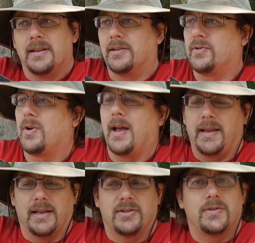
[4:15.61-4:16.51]
to try
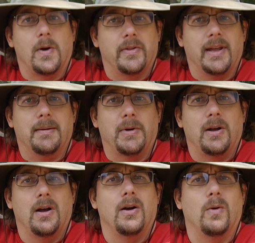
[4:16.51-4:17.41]
and show them
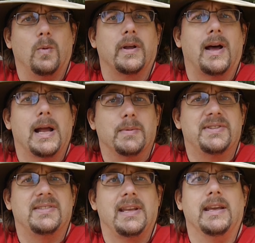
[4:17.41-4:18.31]
what I
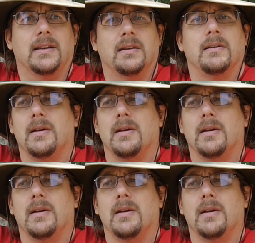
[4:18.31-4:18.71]
was seeing